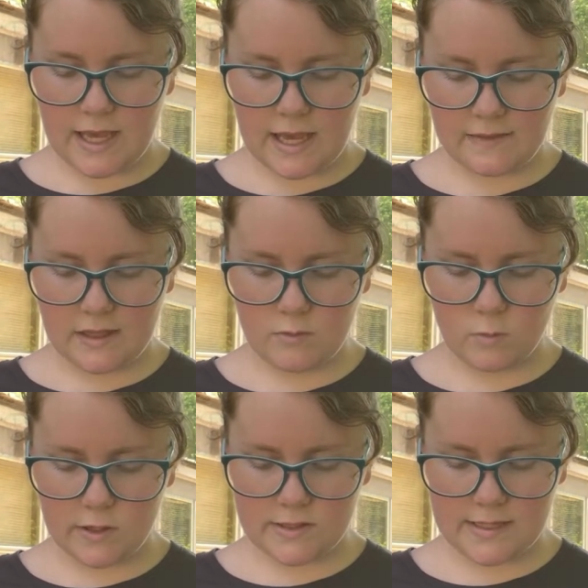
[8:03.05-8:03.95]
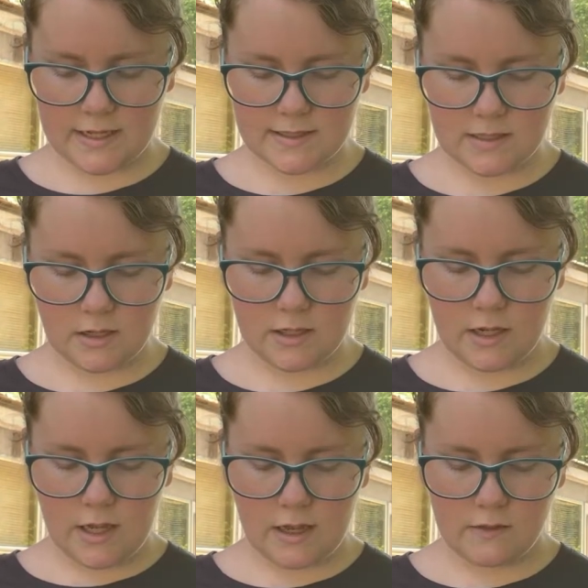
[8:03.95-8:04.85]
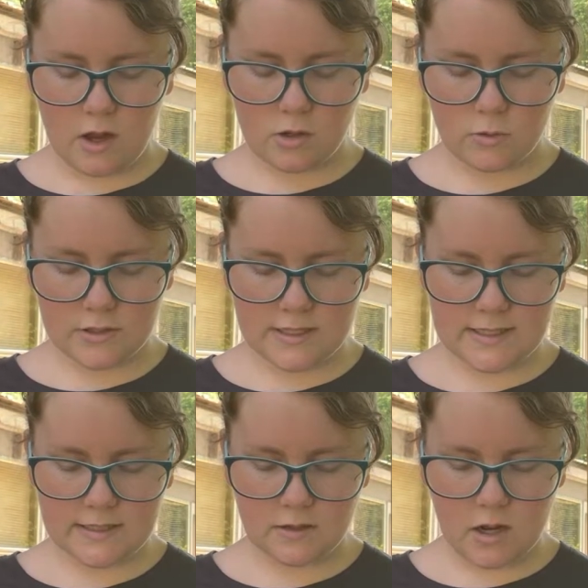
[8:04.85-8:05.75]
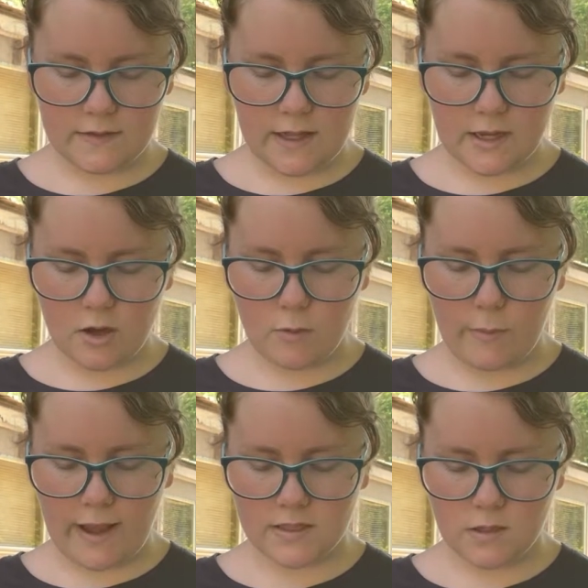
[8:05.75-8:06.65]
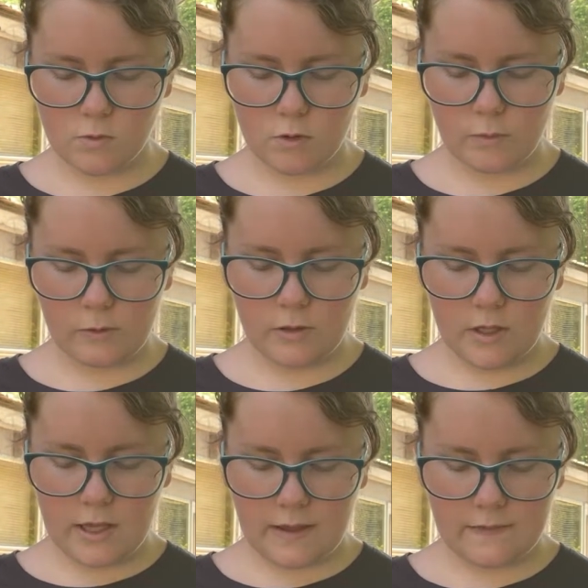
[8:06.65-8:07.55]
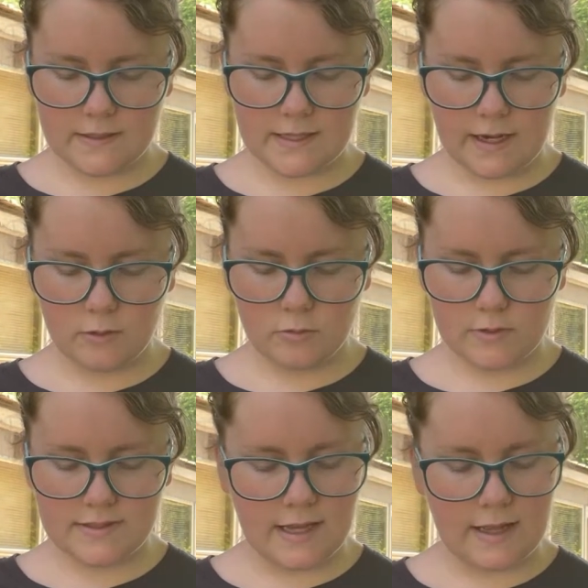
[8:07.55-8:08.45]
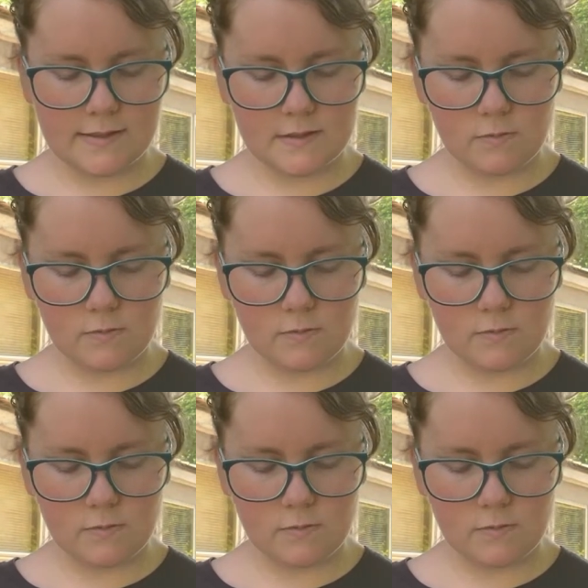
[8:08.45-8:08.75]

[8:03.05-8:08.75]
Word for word: and then once that's done and the awkwardness is gone, they go back to normal and the cycle resets.